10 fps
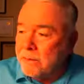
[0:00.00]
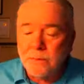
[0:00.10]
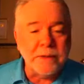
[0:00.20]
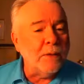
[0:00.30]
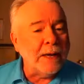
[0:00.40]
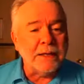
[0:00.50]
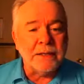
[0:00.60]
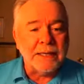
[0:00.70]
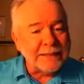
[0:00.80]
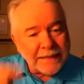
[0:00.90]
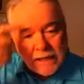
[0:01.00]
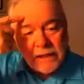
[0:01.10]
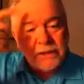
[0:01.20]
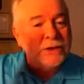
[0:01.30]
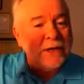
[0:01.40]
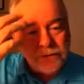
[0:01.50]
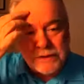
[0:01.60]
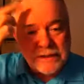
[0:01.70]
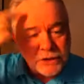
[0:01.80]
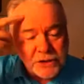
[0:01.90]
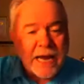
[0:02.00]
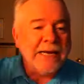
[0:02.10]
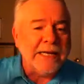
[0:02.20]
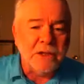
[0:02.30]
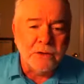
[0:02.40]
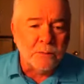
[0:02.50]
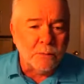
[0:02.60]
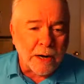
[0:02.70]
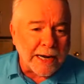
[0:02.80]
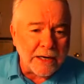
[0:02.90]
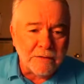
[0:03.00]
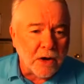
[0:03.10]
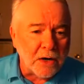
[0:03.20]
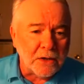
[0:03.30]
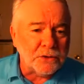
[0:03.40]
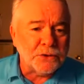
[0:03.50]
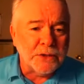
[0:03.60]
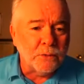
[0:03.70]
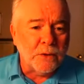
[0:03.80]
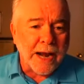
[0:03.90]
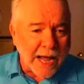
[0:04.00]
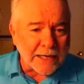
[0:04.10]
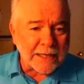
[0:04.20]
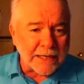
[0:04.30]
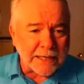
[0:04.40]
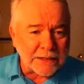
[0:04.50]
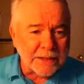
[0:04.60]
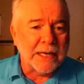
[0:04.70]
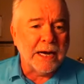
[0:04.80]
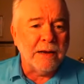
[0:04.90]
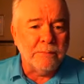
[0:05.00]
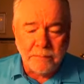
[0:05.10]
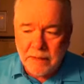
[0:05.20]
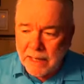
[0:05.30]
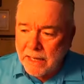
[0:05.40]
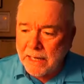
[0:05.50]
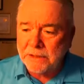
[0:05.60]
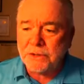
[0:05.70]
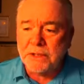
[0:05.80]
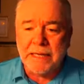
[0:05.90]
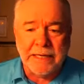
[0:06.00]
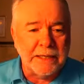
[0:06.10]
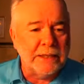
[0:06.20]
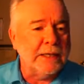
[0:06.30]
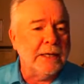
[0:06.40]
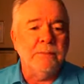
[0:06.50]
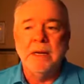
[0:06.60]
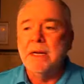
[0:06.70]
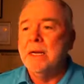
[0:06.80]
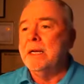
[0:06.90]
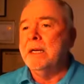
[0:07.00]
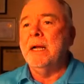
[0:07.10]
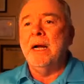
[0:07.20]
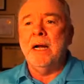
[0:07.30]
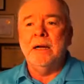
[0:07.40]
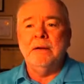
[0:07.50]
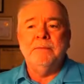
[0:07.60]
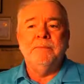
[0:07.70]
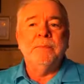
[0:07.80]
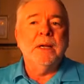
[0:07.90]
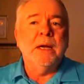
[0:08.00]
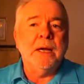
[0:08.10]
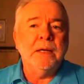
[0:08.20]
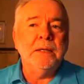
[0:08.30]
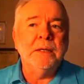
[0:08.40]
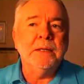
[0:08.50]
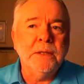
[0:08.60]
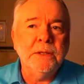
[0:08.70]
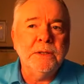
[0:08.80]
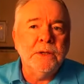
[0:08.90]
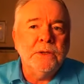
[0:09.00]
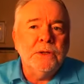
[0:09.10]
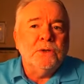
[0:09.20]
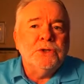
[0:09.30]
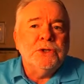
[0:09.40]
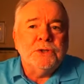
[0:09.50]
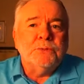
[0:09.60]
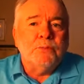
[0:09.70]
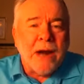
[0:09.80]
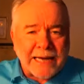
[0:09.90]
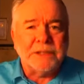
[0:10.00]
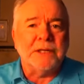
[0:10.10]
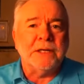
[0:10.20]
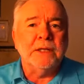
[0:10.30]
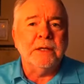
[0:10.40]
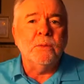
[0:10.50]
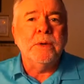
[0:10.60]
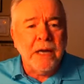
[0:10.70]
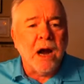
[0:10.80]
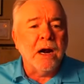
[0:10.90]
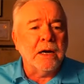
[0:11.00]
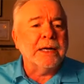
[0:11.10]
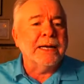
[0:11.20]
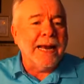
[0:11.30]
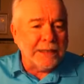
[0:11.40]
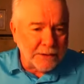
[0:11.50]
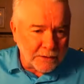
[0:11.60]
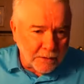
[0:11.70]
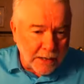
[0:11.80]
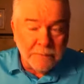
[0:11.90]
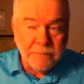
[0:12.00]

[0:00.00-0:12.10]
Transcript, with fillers: we want to like tell ourselves in this tiny little brain of ours that we're not connected that i'm uh, isolated that i'm uh, uh, uh, you, you know just practically we are connected right